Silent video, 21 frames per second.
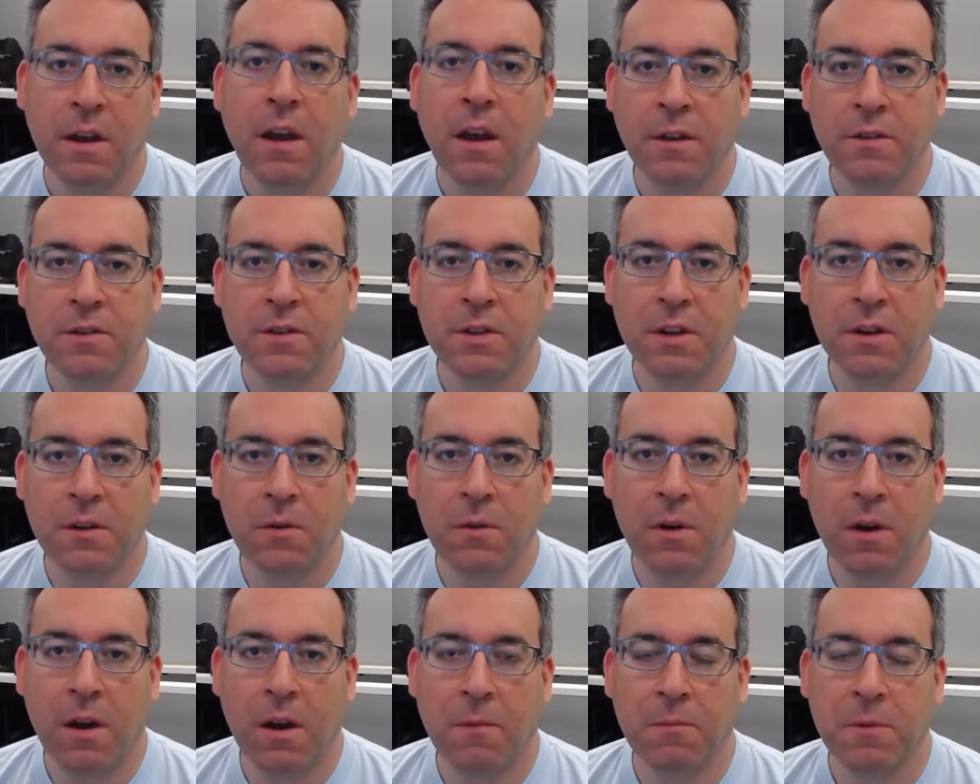So
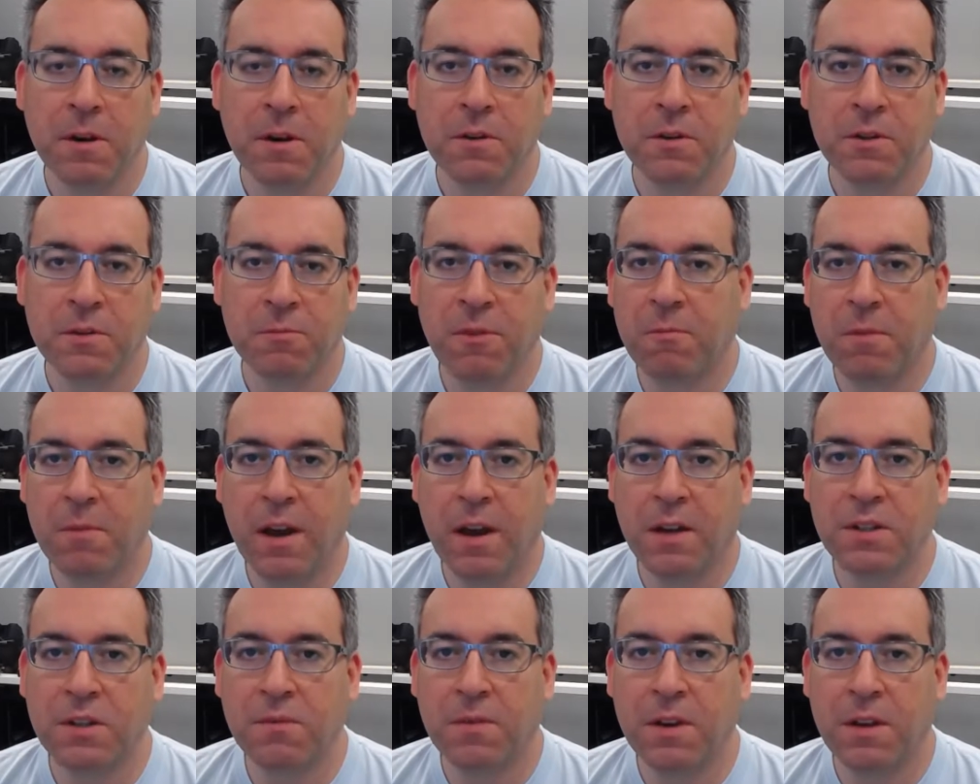I'm going to do some
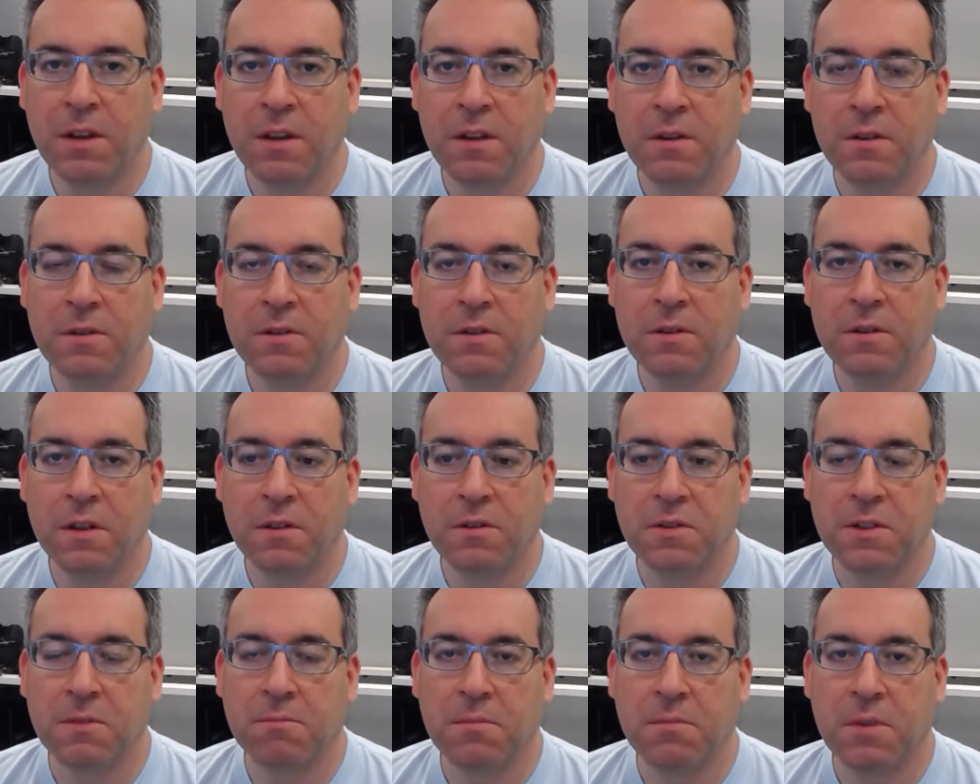unboxing videos and then
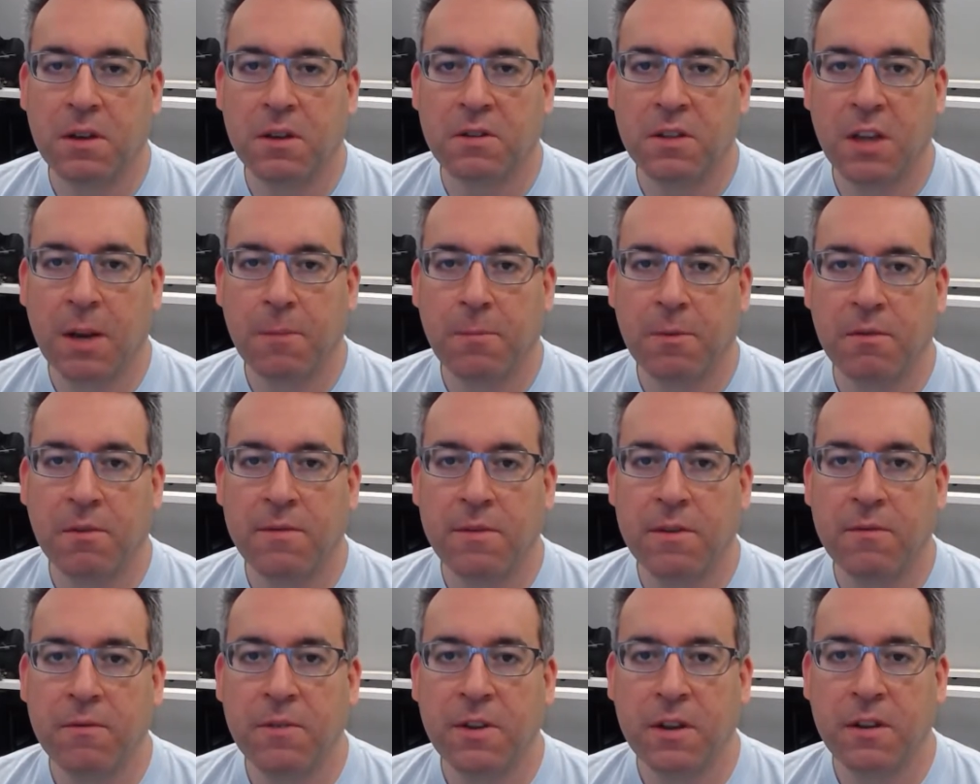some setup and review
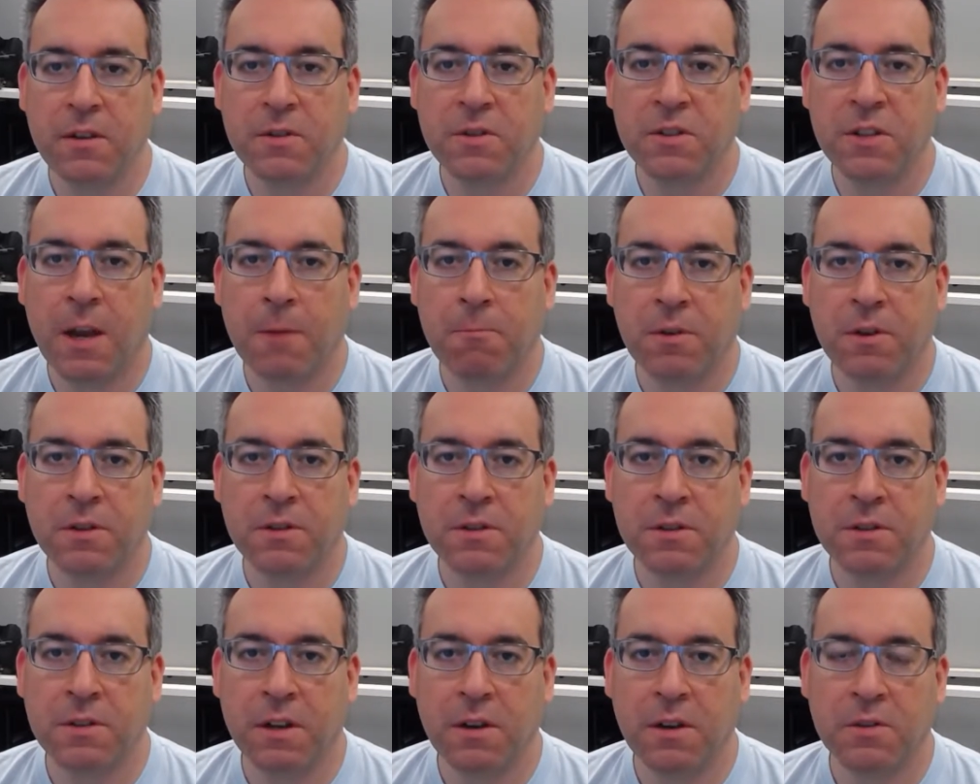videos separate,
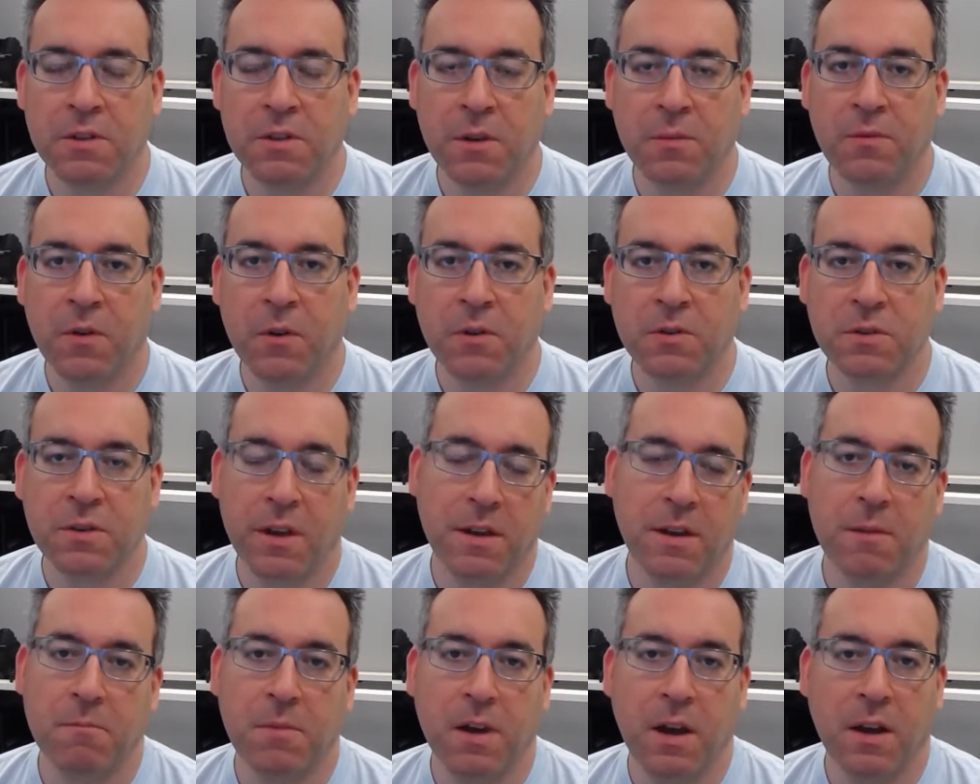since I know some folks like
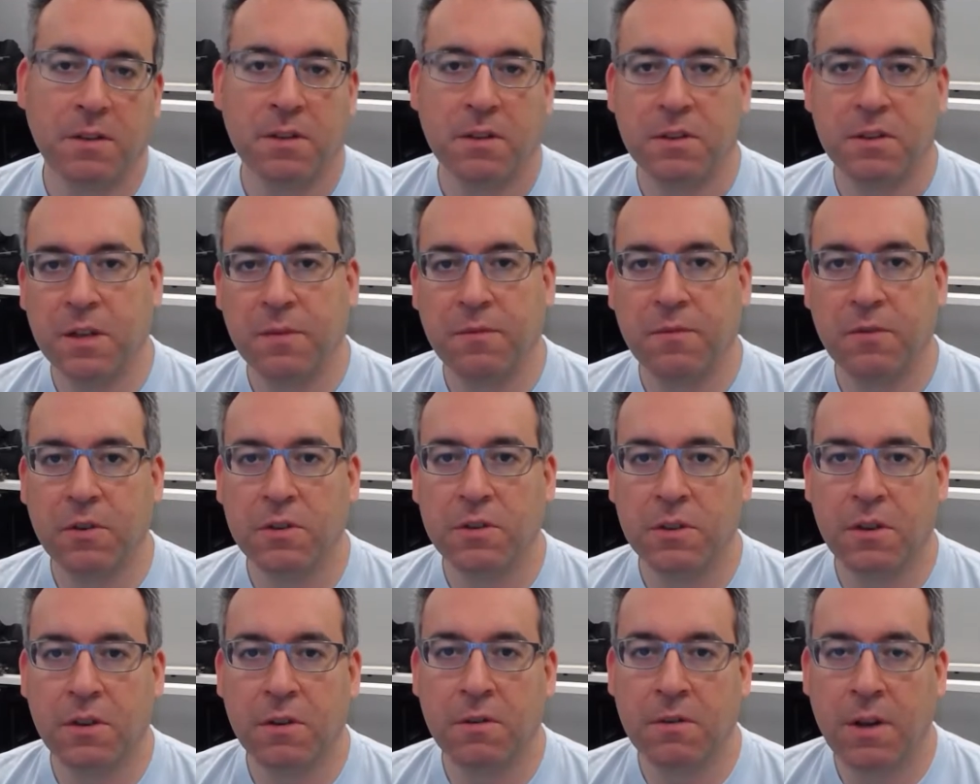unboxing, some folks
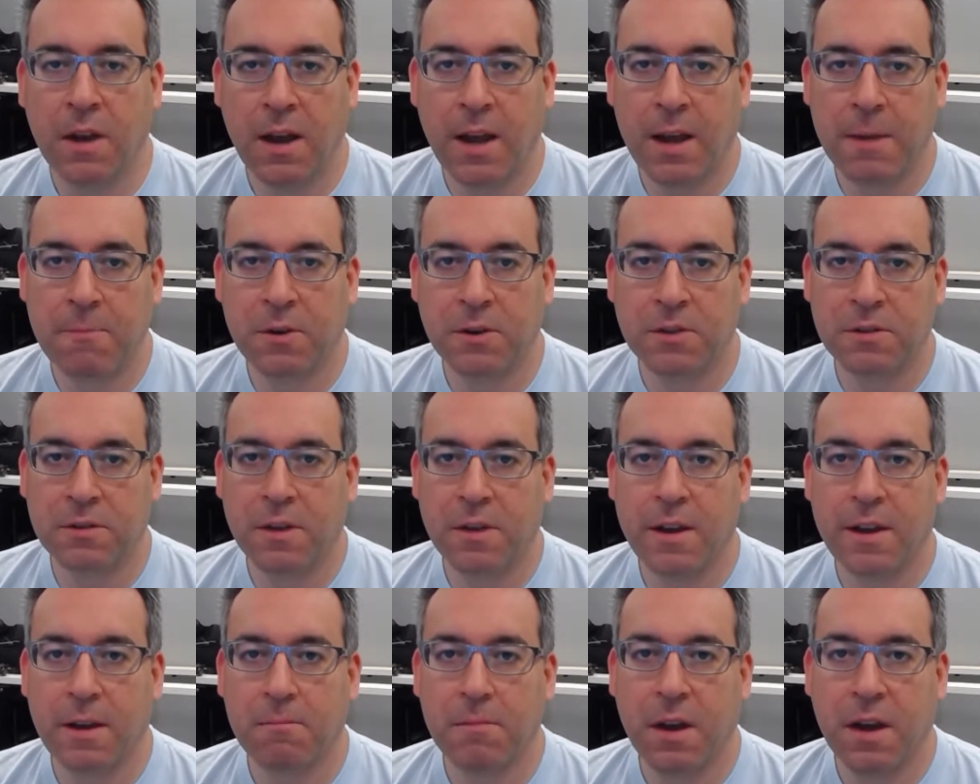don't. I personally like
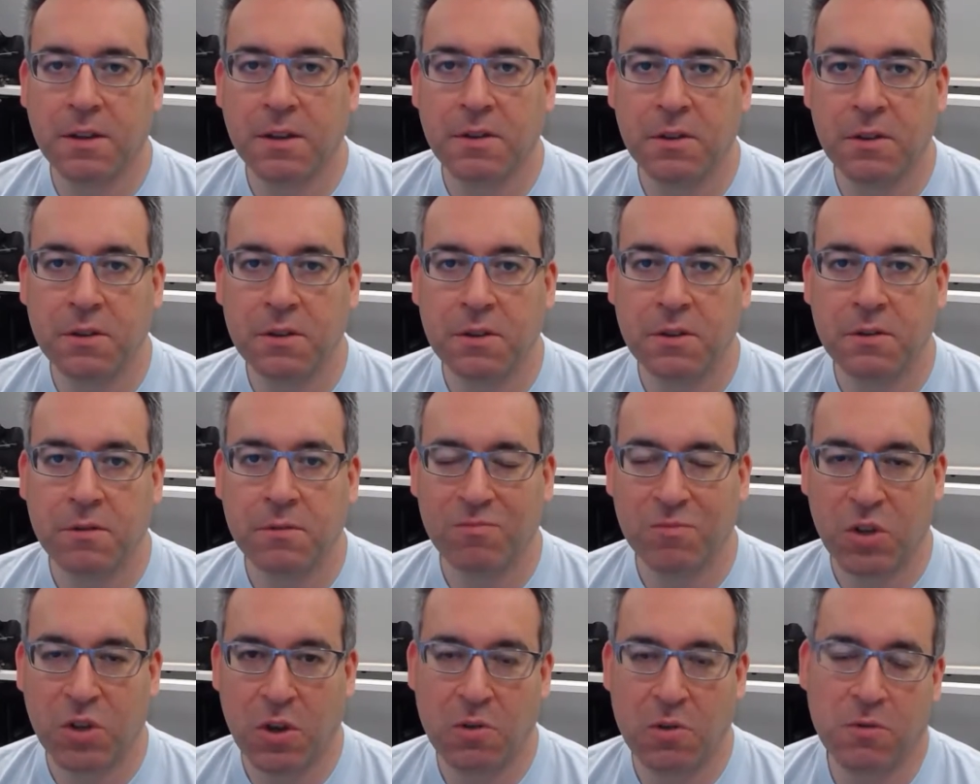unboxings,
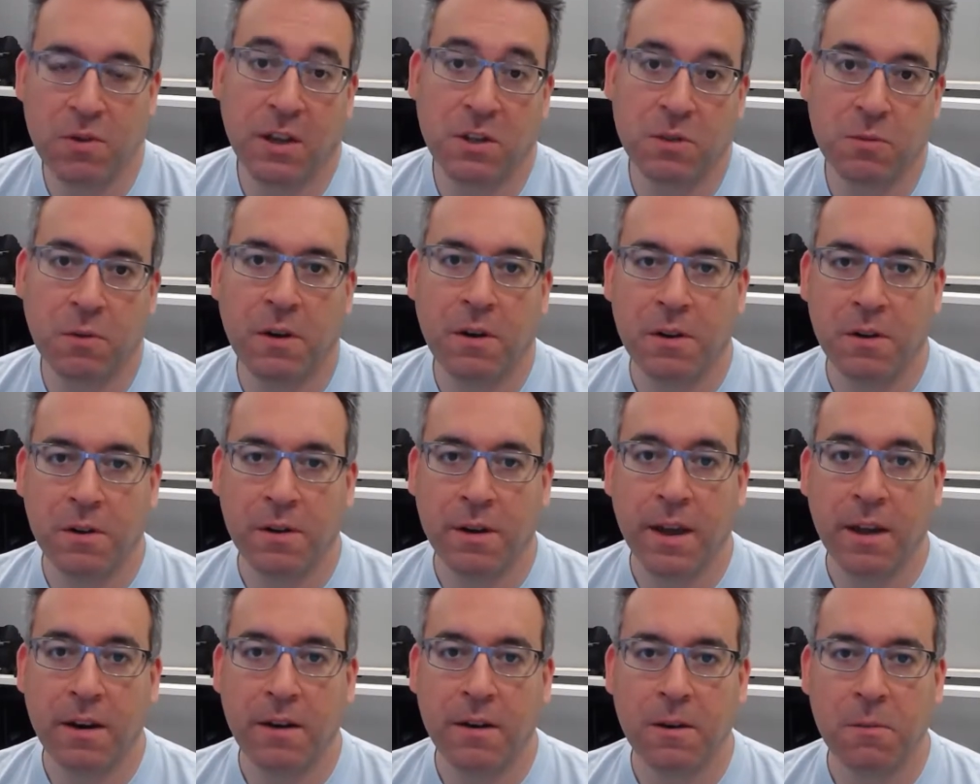so guess what? You're
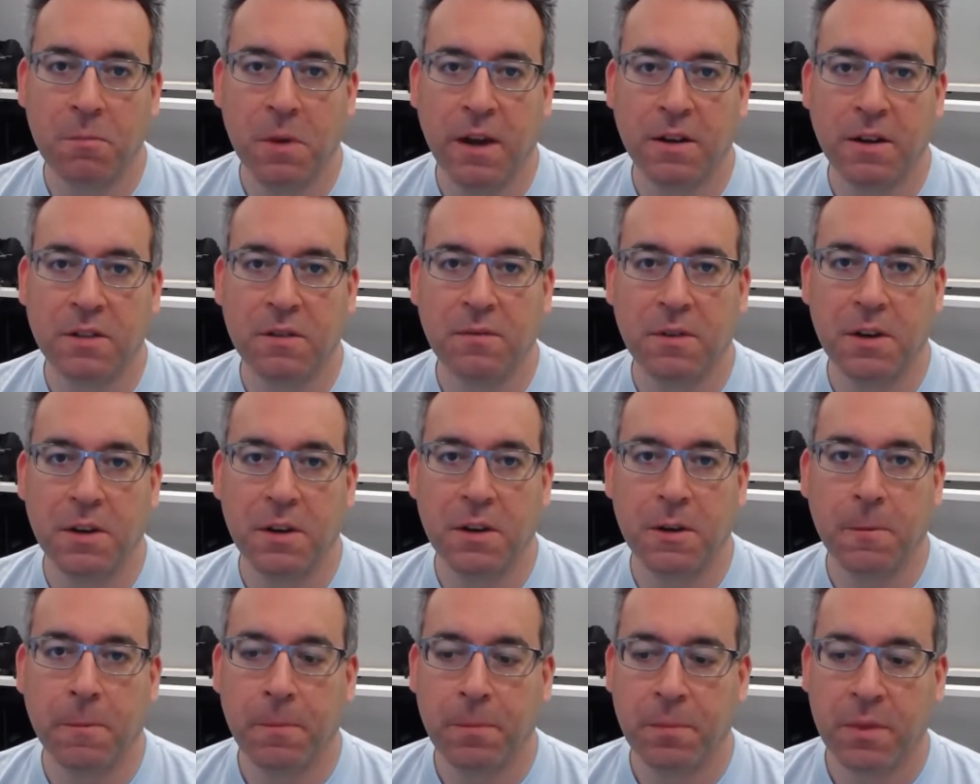getting an unboxing video.